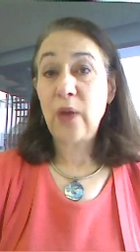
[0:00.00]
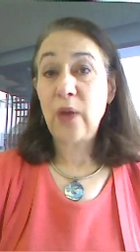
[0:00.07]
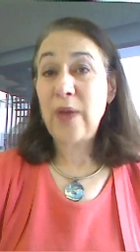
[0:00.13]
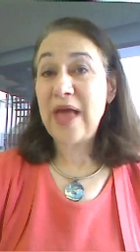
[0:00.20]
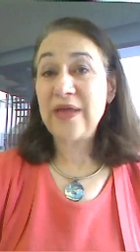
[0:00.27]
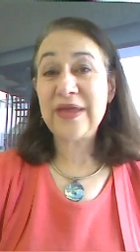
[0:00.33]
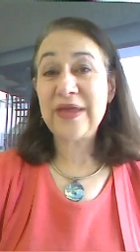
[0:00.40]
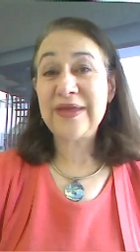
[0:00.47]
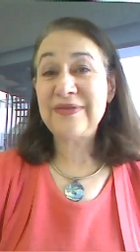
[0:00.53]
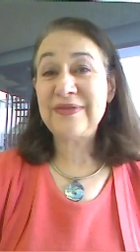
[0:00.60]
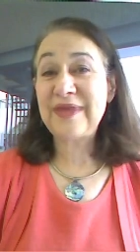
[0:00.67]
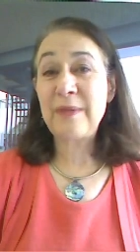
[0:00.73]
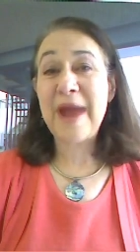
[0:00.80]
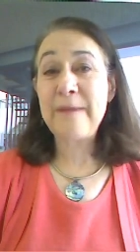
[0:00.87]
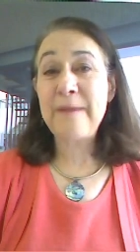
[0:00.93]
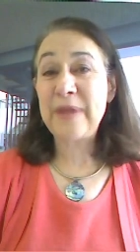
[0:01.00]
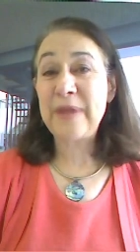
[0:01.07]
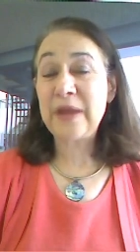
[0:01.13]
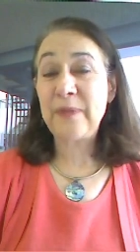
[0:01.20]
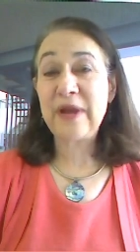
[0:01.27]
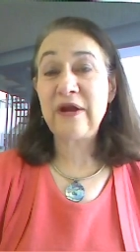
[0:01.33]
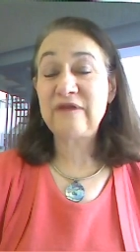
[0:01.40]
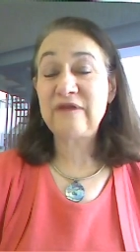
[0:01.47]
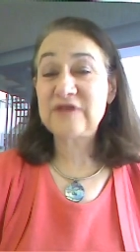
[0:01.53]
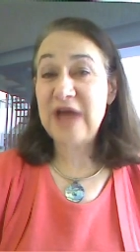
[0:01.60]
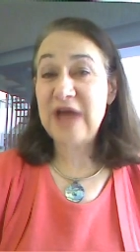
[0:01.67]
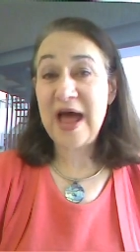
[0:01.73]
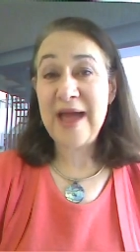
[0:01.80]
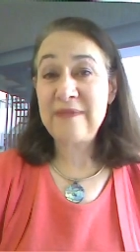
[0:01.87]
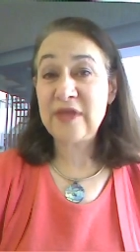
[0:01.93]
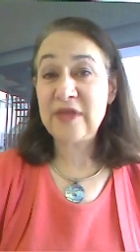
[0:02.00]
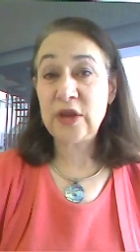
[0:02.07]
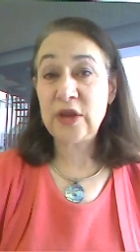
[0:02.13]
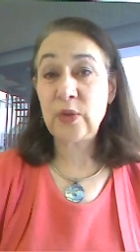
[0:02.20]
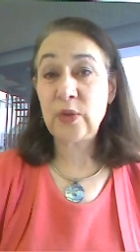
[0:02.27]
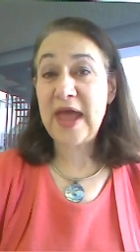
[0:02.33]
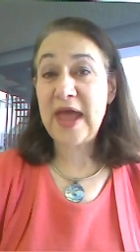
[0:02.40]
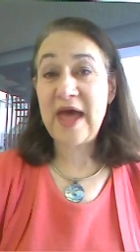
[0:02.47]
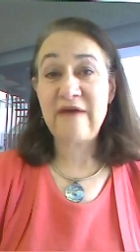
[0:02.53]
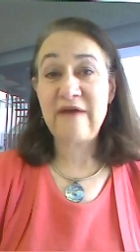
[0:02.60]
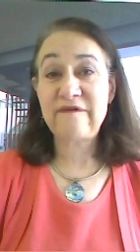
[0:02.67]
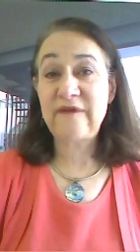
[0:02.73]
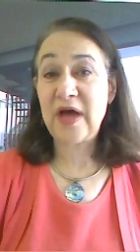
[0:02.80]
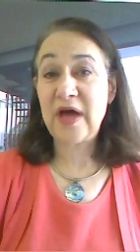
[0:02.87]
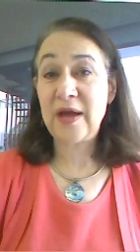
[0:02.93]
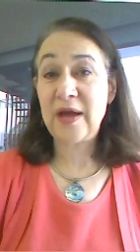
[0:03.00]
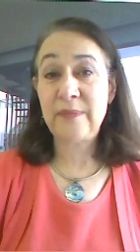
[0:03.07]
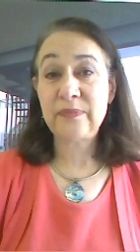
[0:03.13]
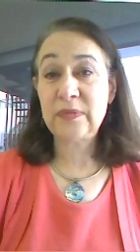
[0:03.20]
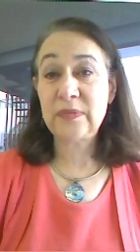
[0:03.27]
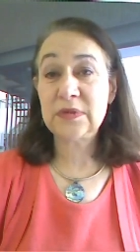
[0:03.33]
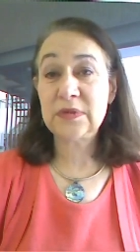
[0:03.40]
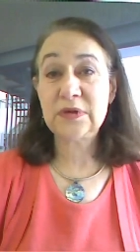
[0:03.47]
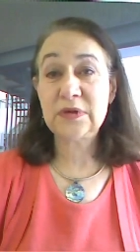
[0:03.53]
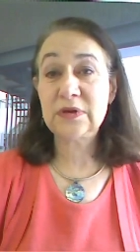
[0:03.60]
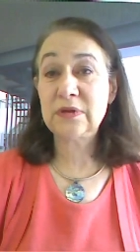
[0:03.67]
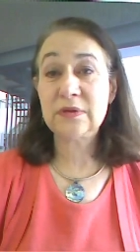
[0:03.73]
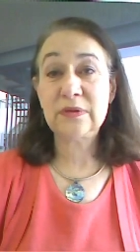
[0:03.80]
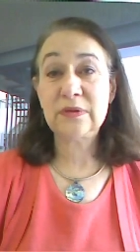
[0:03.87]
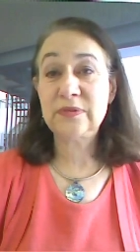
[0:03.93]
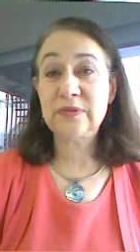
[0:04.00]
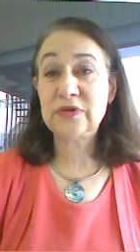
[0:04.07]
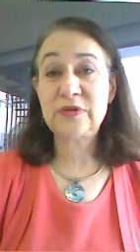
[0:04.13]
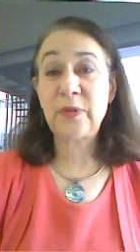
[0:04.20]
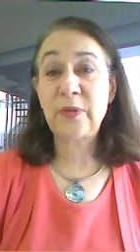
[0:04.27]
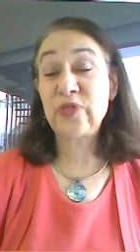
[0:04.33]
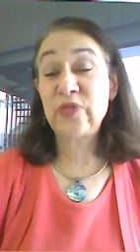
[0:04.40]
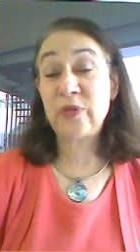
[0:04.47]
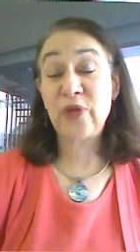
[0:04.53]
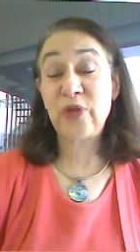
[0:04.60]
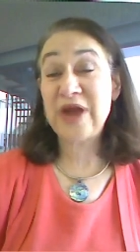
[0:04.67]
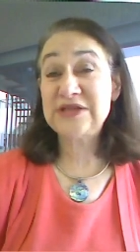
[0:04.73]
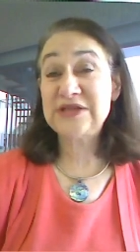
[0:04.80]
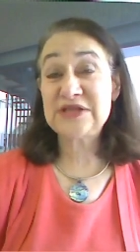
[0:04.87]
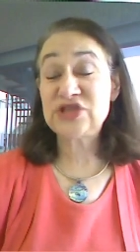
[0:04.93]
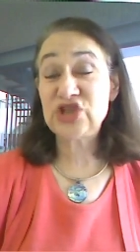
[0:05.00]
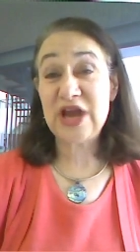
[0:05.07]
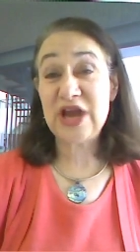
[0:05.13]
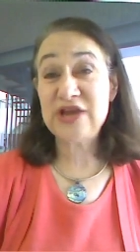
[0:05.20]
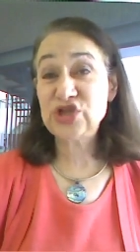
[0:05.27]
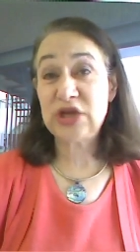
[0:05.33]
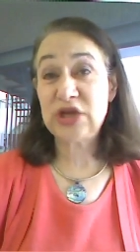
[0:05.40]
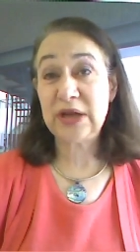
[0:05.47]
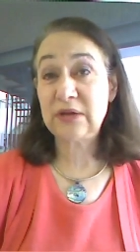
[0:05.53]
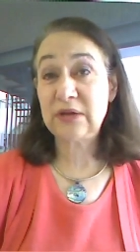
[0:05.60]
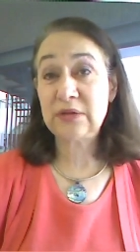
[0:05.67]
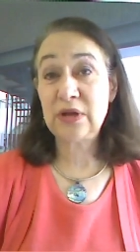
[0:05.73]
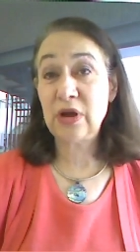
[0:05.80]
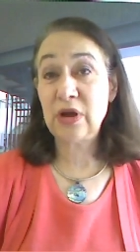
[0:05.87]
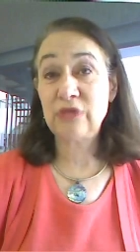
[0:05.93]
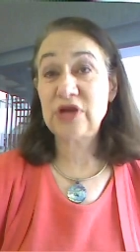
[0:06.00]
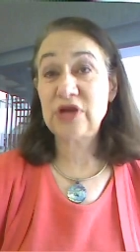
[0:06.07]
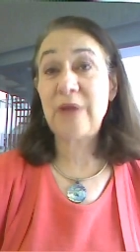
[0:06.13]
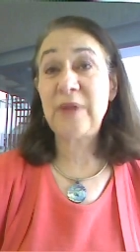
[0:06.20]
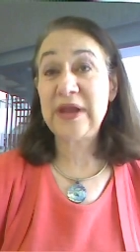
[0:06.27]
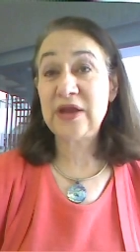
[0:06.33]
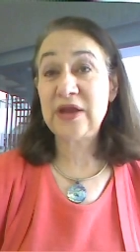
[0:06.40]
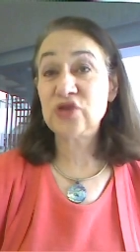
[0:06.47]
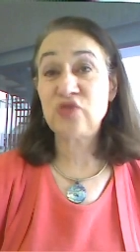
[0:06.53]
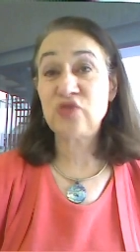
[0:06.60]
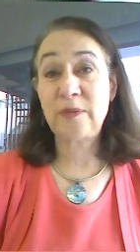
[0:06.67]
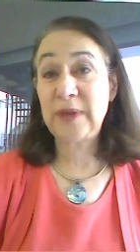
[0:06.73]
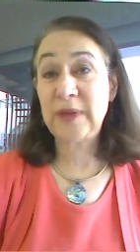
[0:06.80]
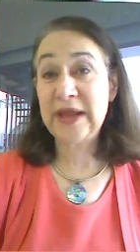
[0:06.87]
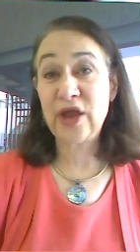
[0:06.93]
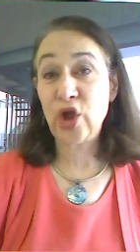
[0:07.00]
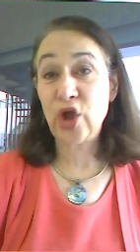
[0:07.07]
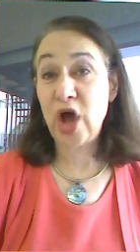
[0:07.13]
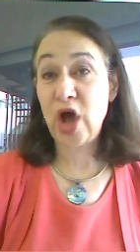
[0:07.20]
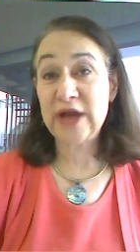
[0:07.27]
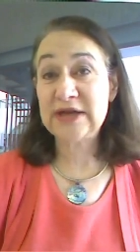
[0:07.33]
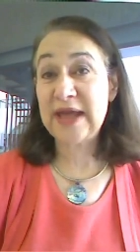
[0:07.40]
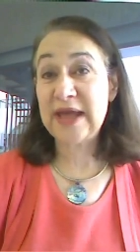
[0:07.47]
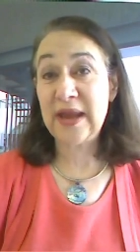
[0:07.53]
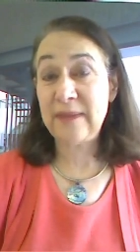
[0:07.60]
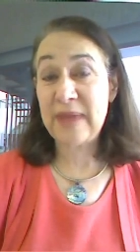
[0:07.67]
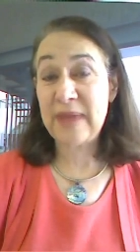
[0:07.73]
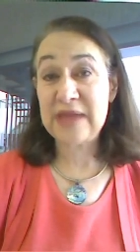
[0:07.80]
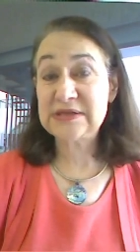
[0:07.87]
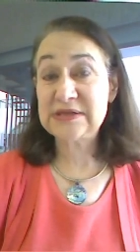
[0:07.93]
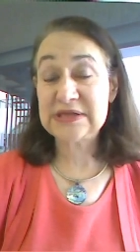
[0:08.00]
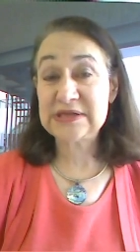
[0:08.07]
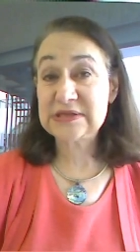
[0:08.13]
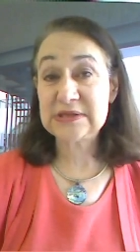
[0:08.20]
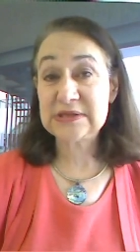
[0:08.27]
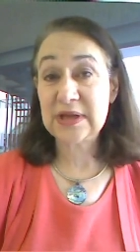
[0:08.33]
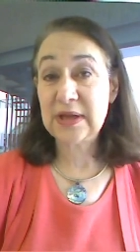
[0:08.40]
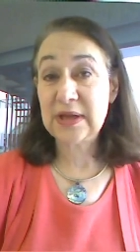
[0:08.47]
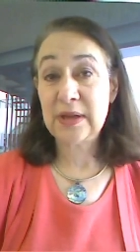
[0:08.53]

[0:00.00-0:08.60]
Well, there might be a period of time that you would have um, the, the prices changing, you know, doubling and tripling on a daily basis.